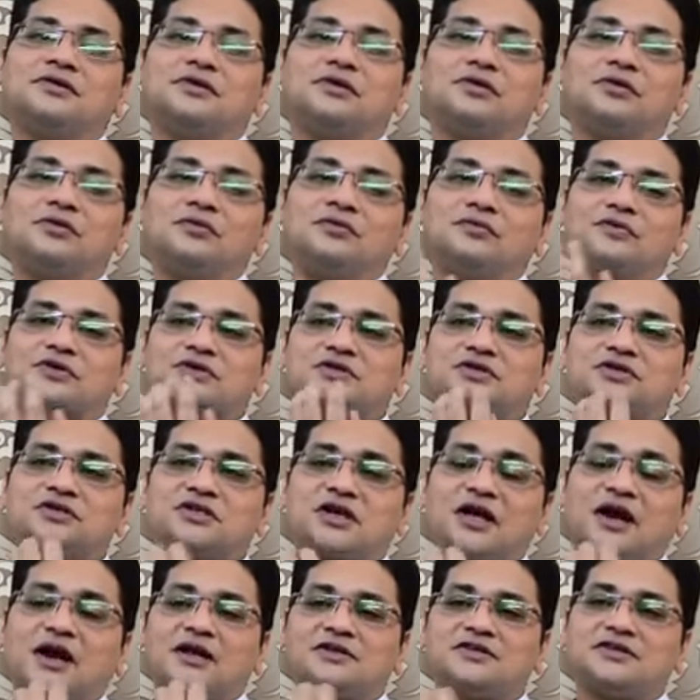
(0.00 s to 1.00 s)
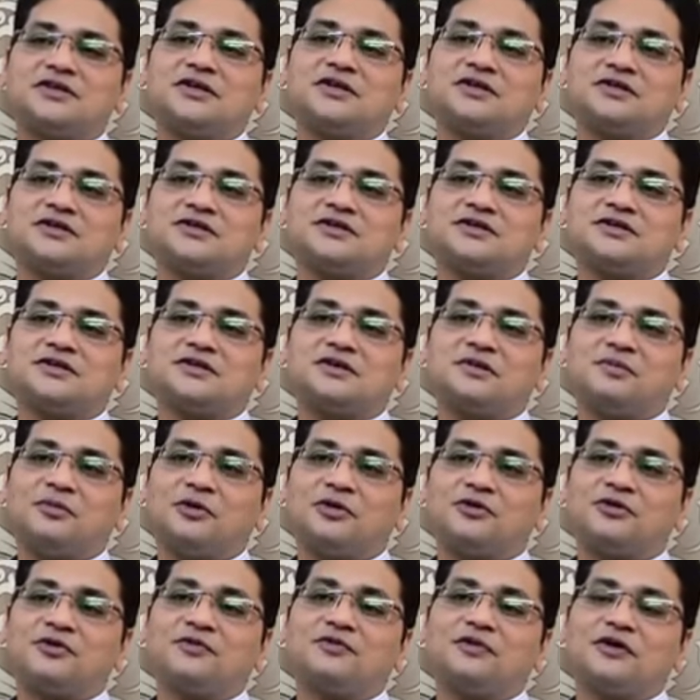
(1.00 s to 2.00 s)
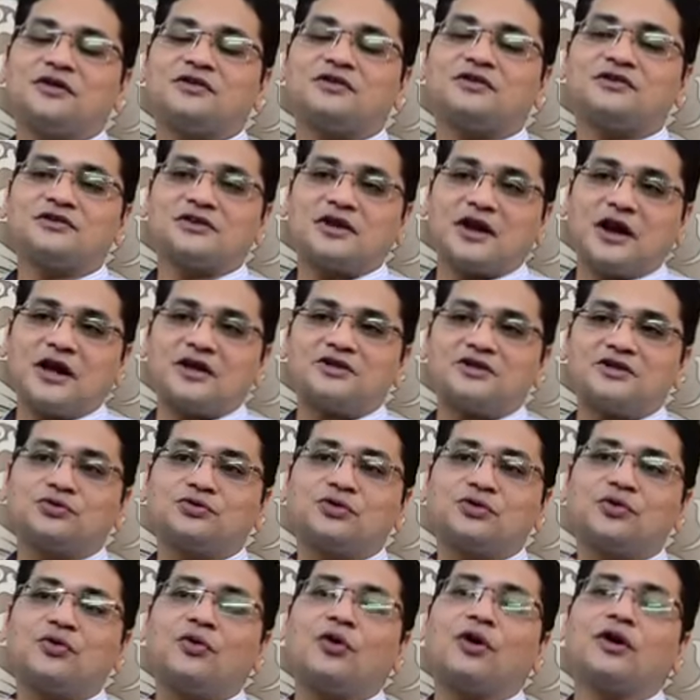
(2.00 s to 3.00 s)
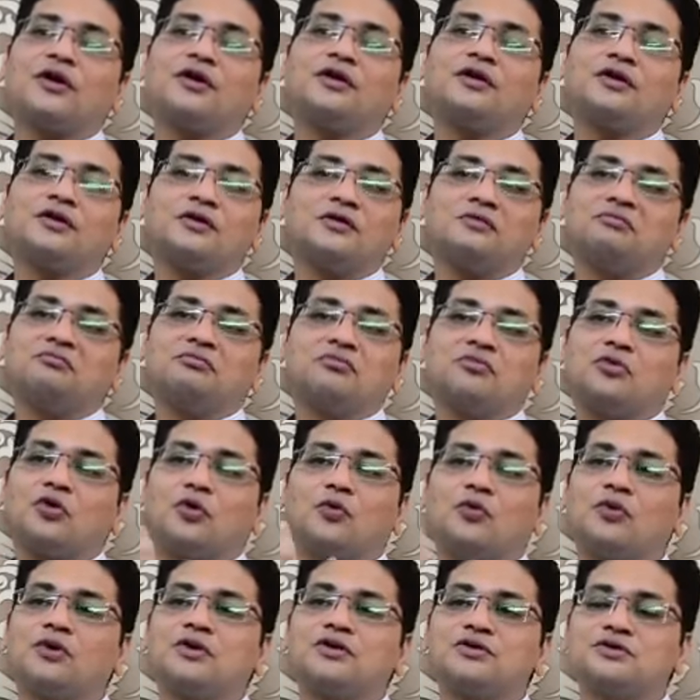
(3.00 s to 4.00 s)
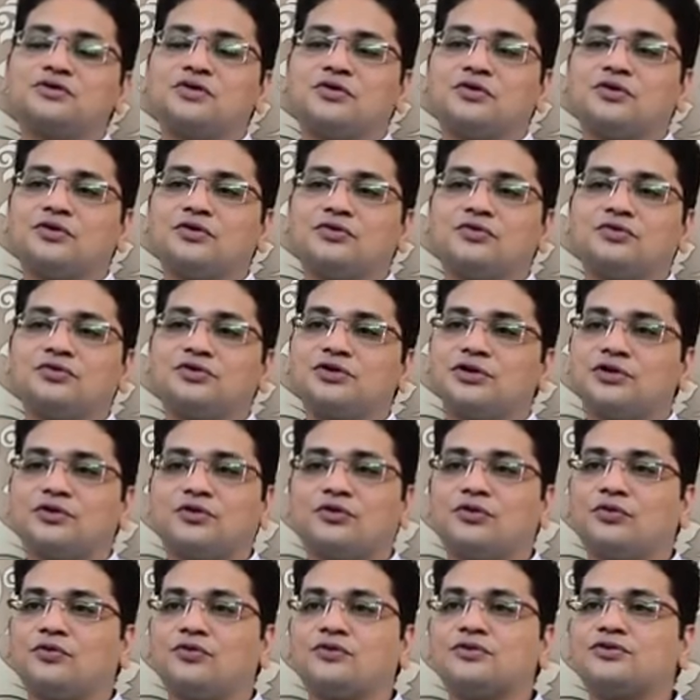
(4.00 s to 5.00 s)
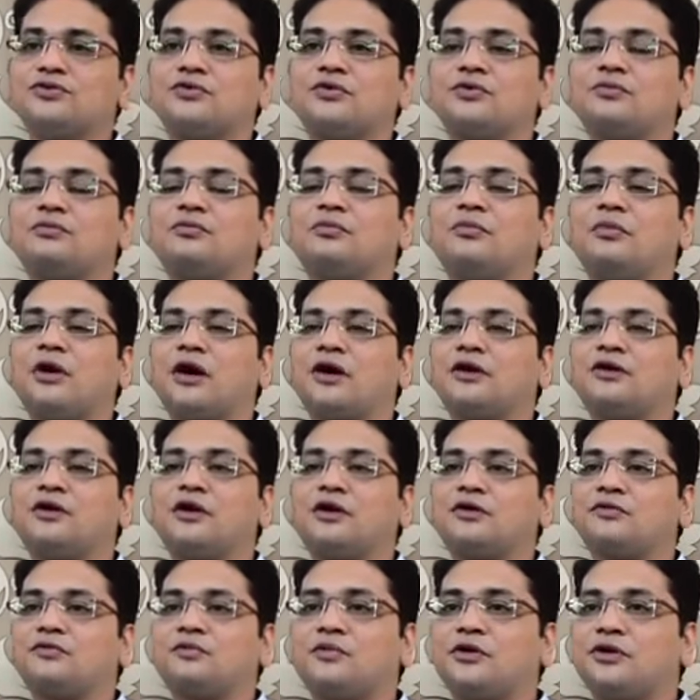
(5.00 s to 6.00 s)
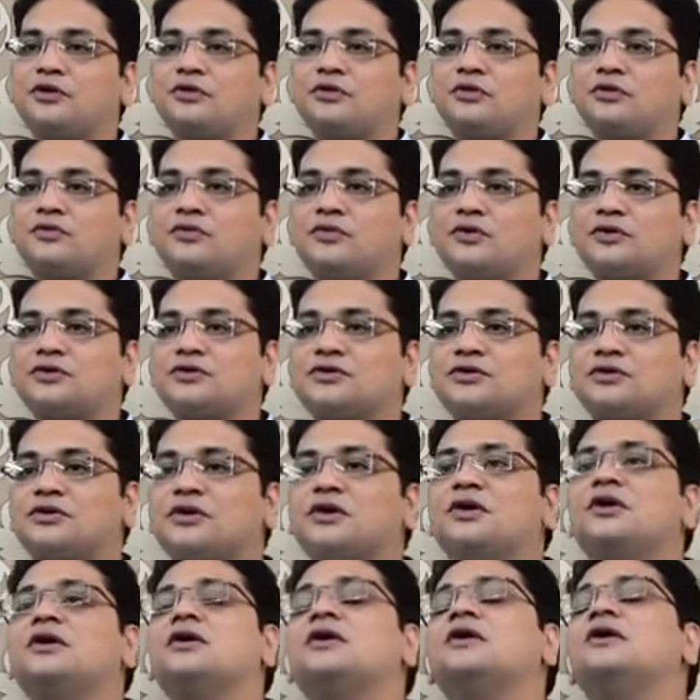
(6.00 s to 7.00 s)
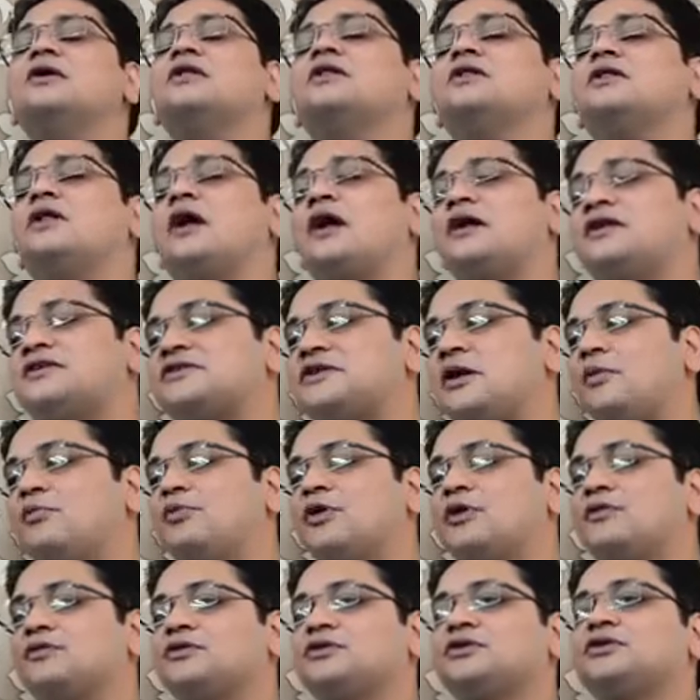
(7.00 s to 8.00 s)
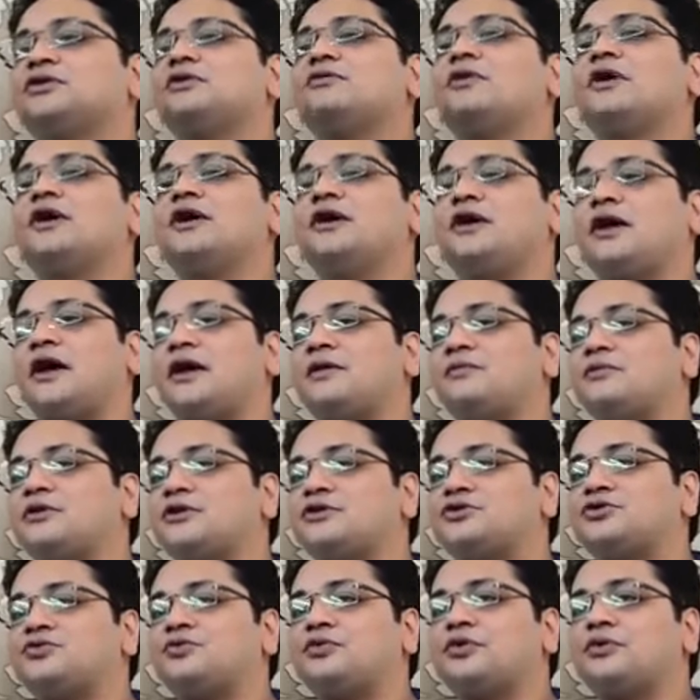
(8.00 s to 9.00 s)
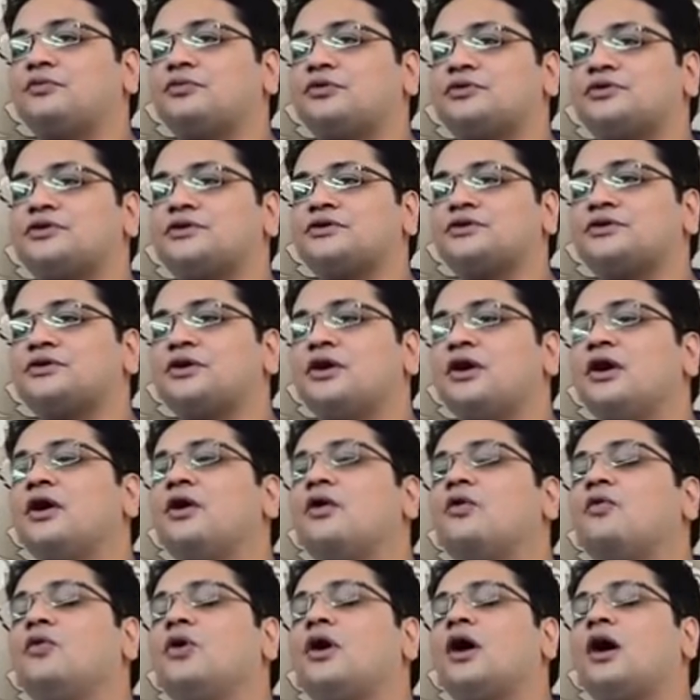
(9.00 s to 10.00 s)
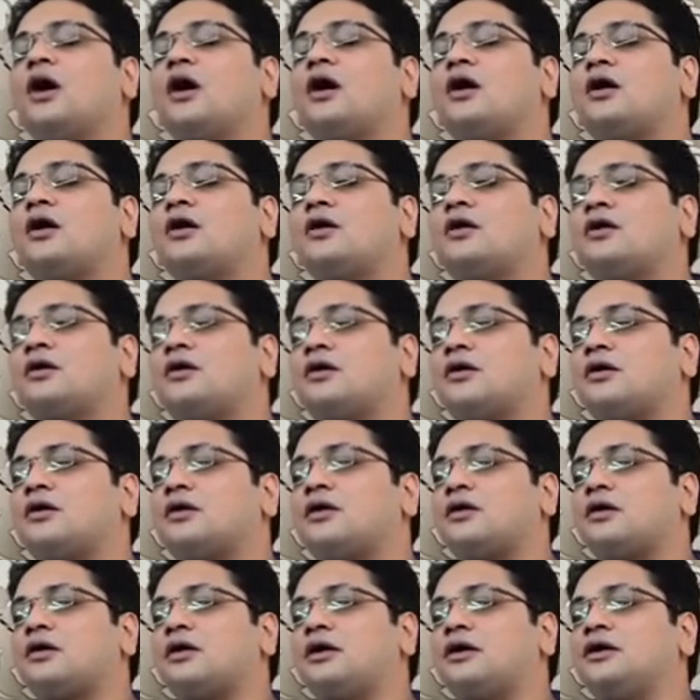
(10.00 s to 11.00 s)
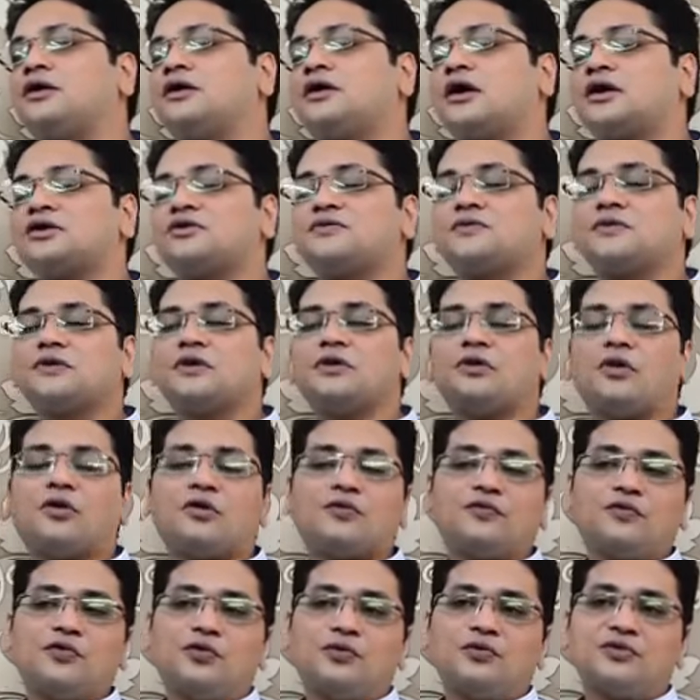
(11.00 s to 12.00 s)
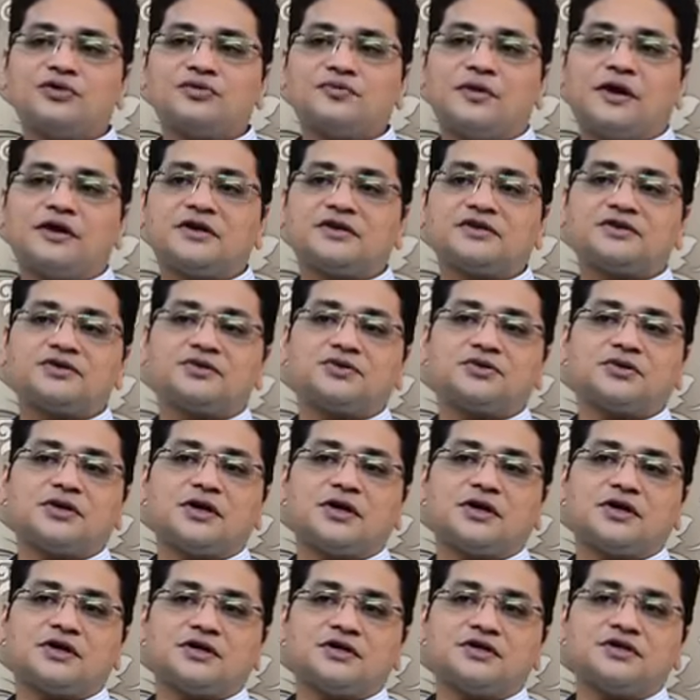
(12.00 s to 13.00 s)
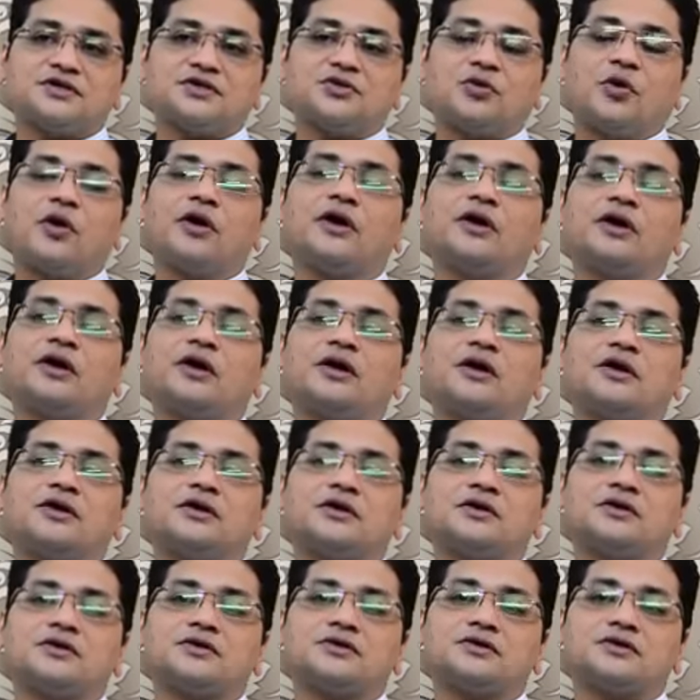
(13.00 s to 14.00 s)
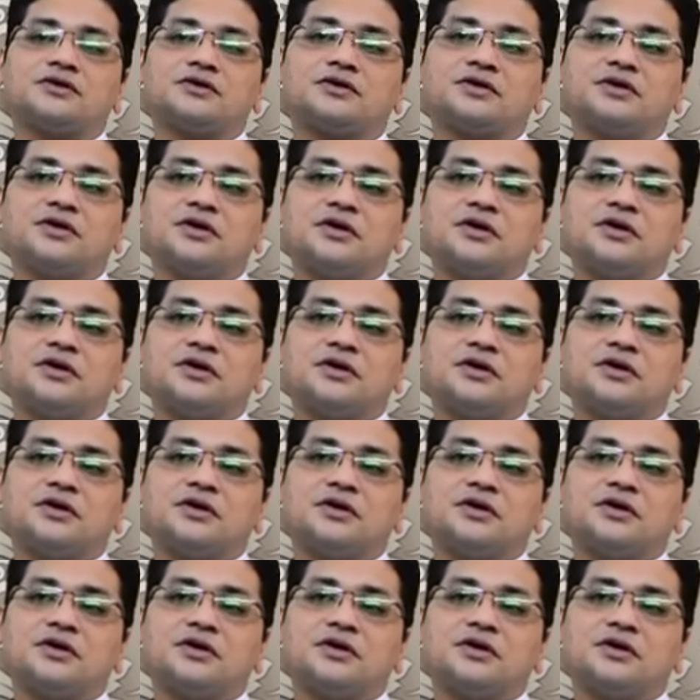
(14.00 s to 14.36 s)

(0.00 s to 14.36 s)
which is scratchless. Because if there is a scratch on the coin, no one is going to use it or no one is going to buy that particular watch. That is something which is a very time-consuming process. We are in touch with a lot of numismatist societies, coin collectors.